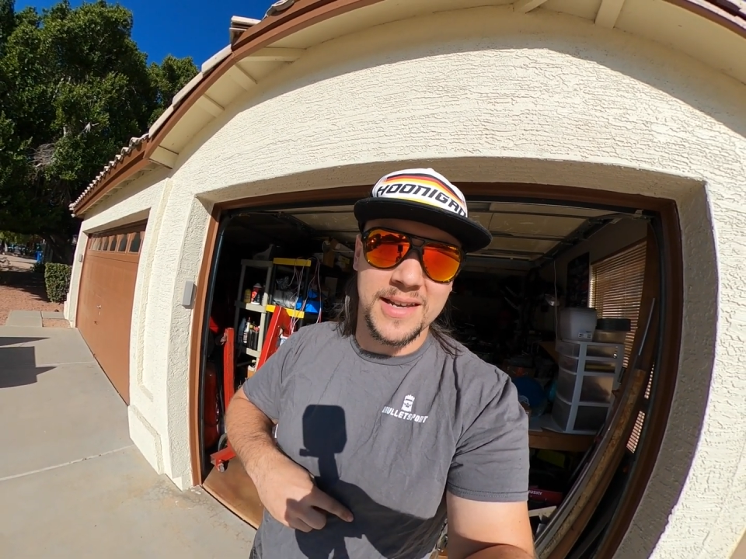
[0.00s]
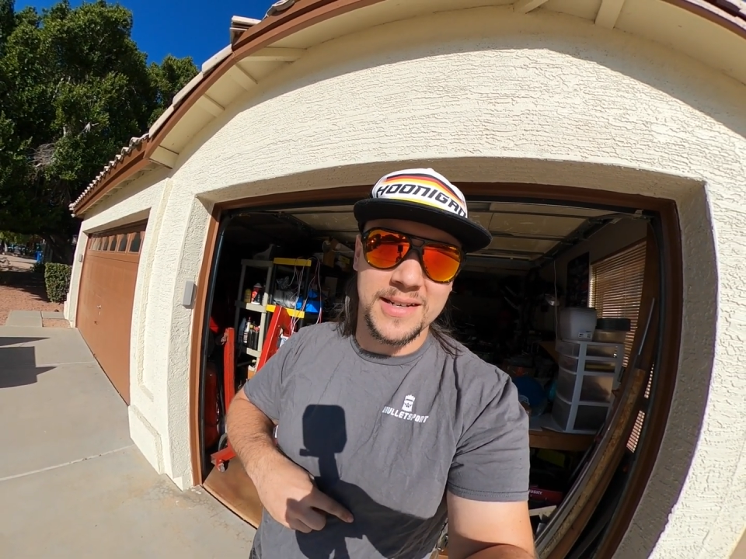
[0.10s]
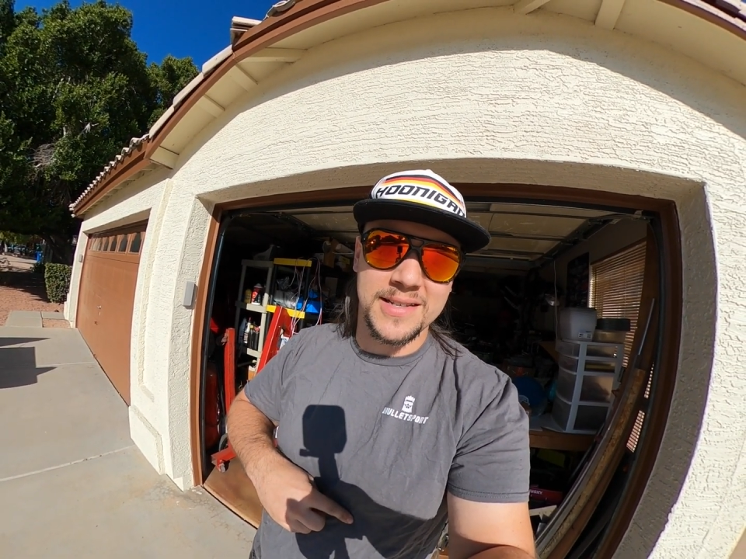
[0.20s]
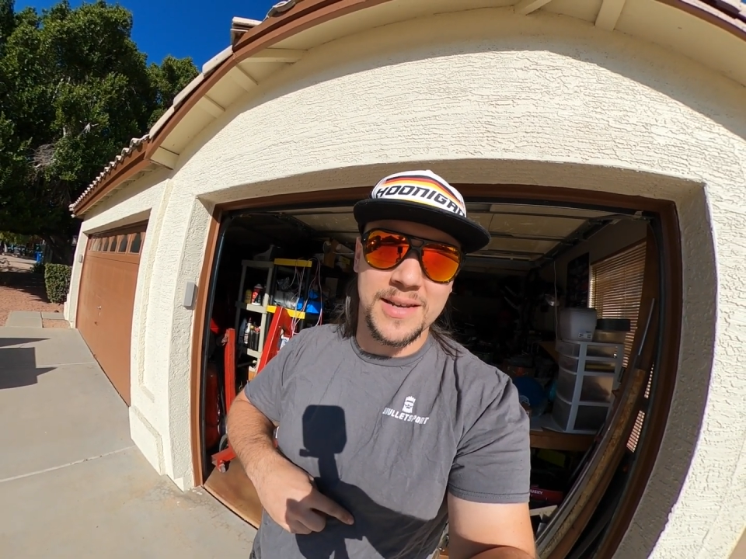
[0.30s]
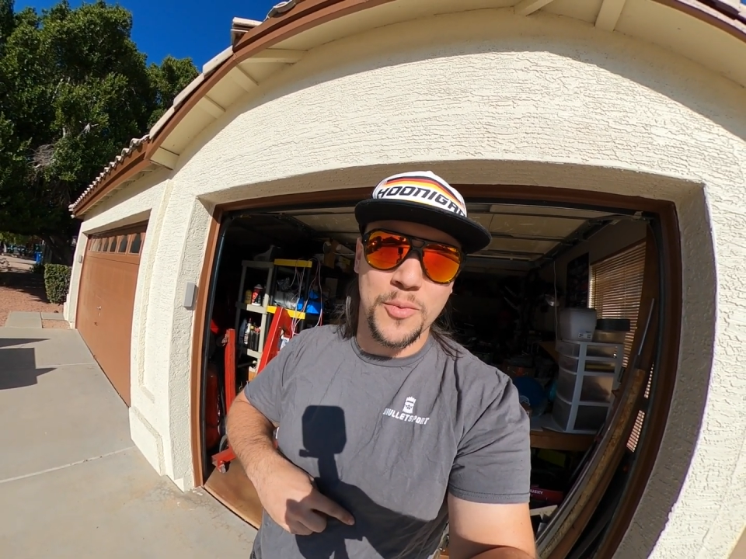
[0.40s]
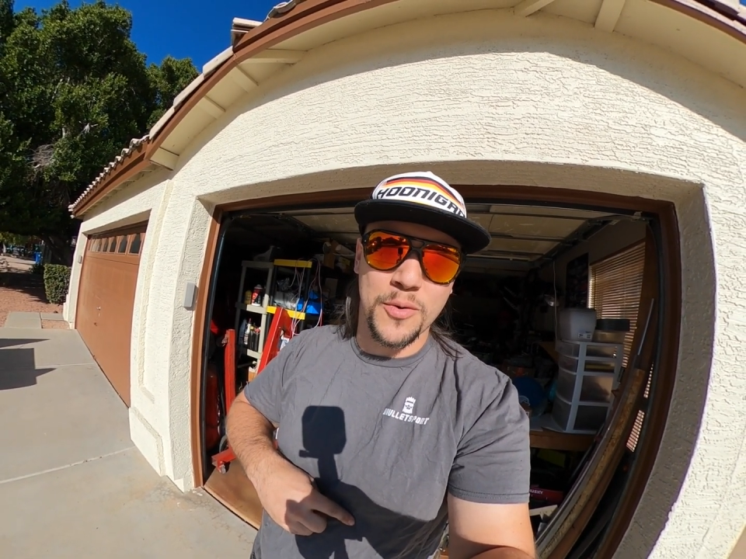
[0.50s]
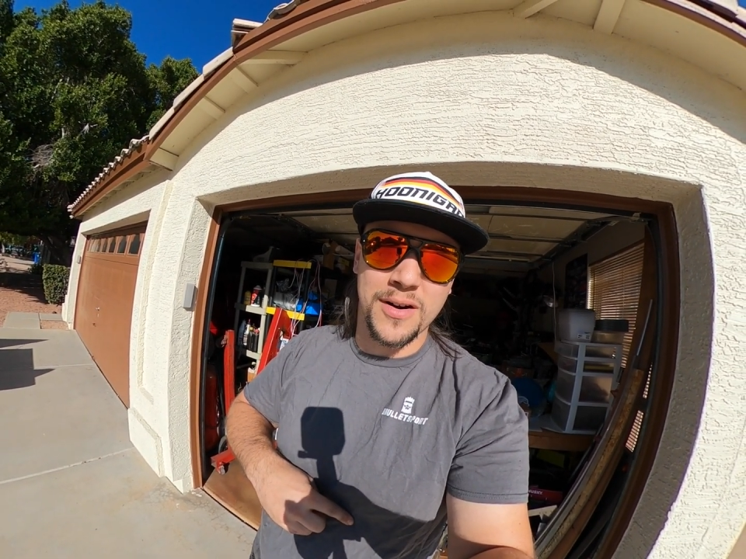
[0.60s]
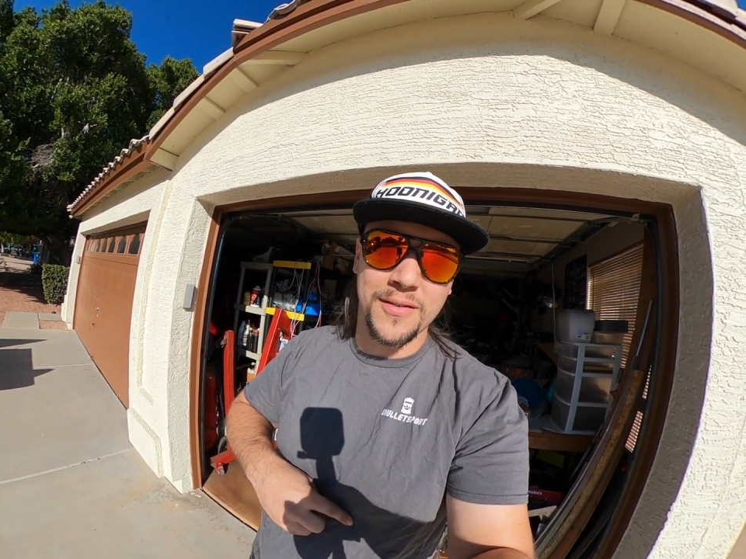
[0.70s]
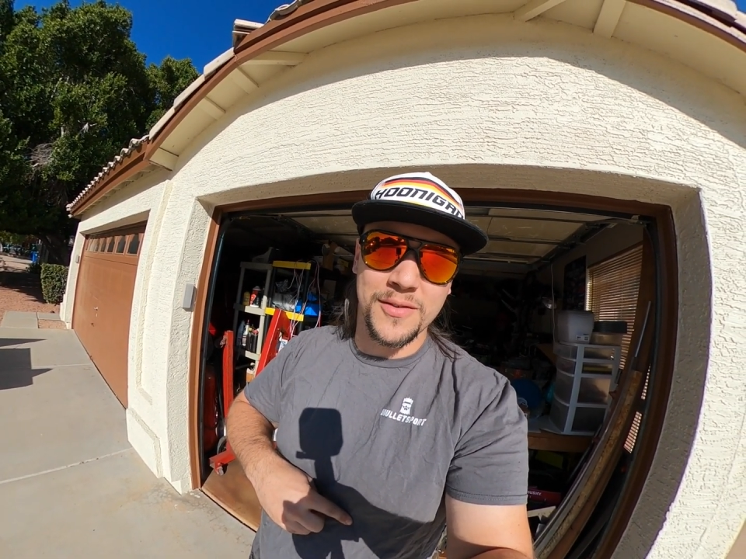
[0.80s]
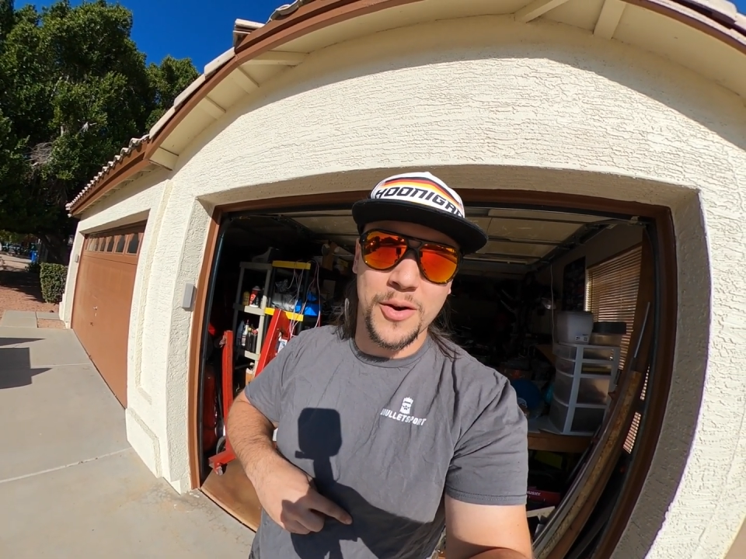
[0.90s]
like to see
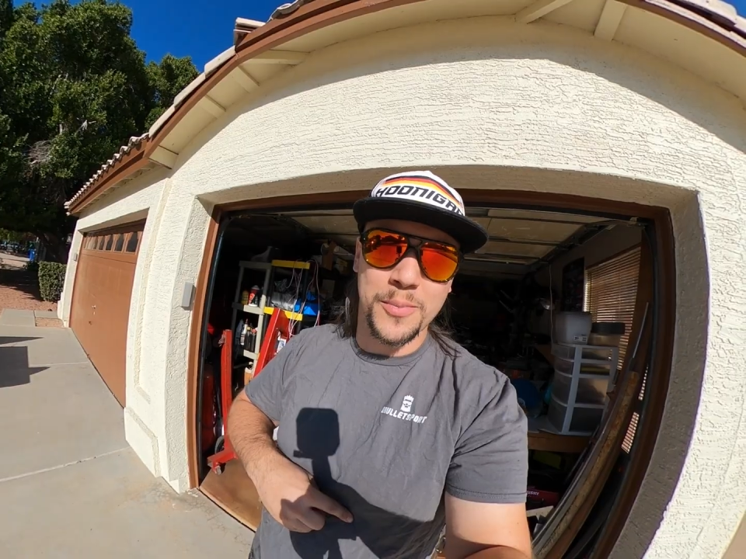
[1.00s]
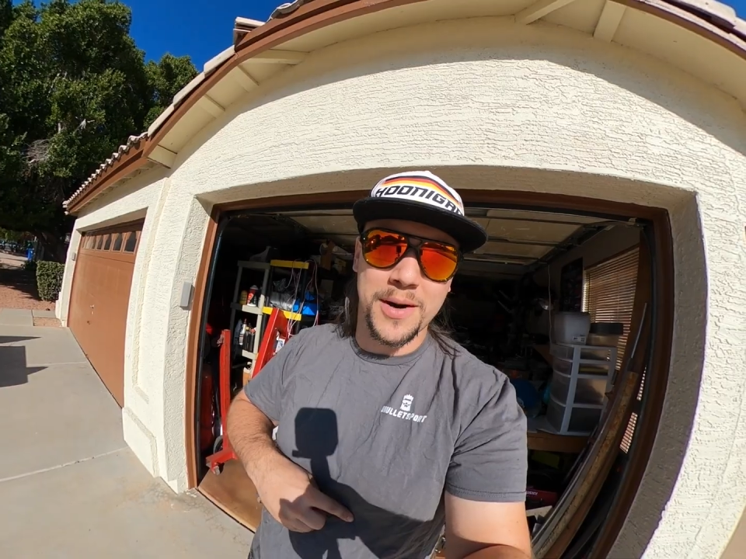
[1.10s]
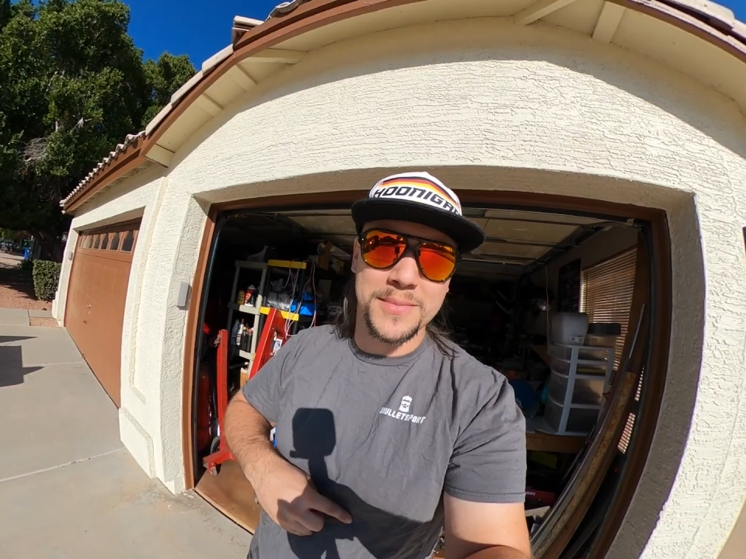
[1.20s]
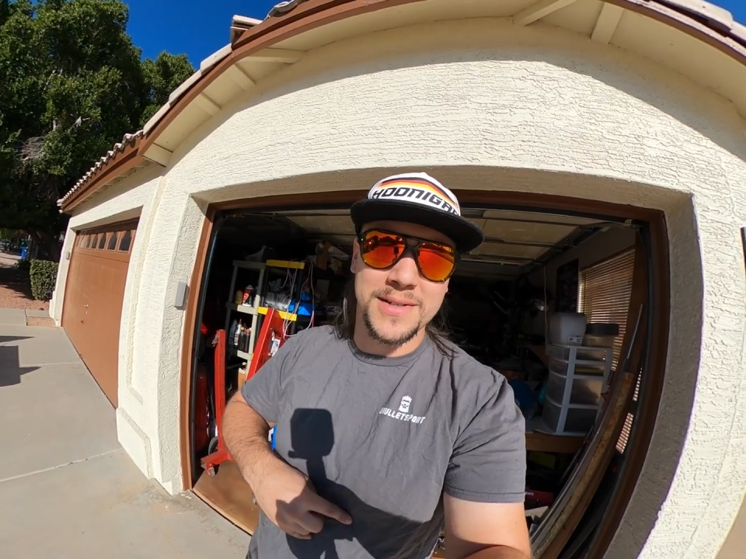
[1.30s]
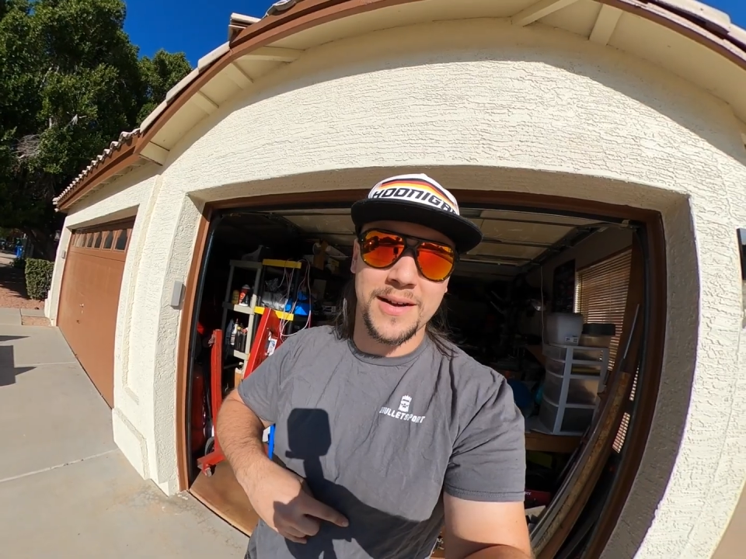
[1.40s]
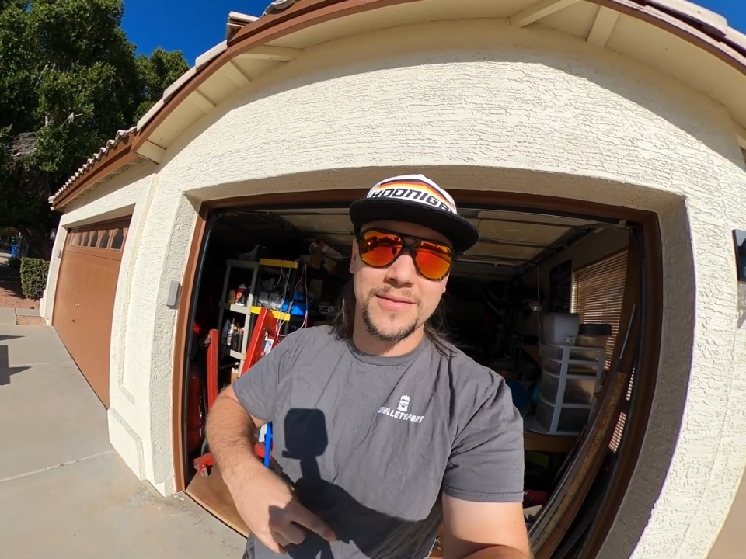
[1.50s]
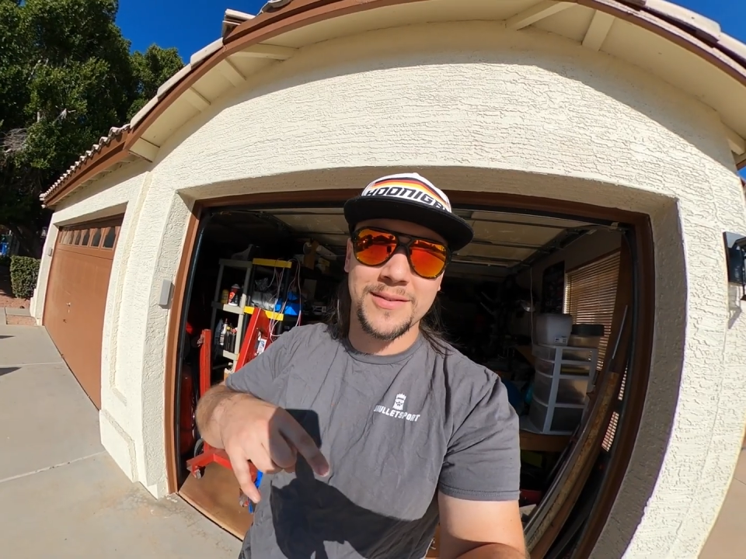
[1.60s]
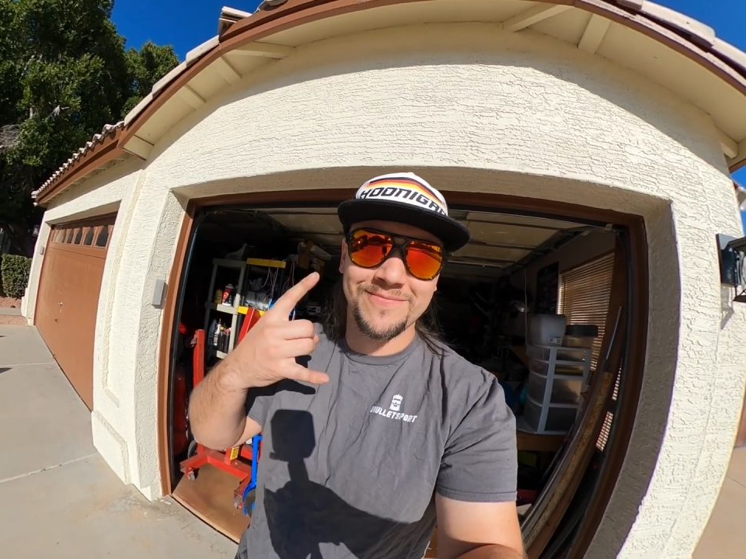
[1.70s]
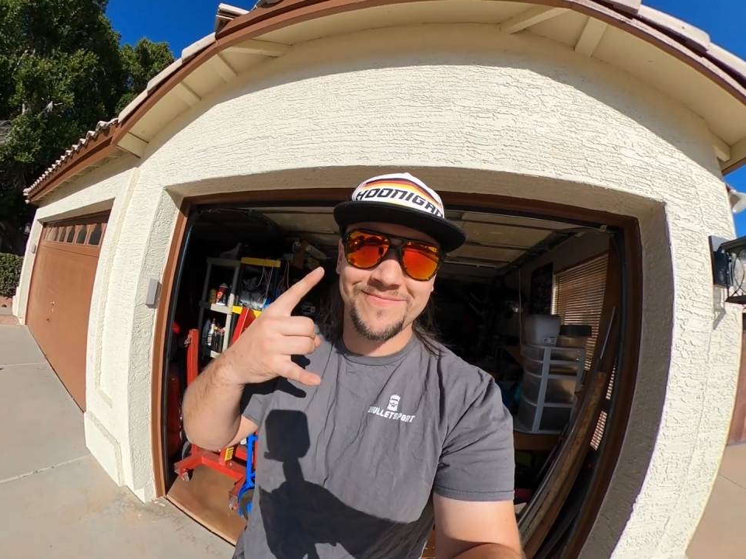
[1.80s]
more of no prep stuff.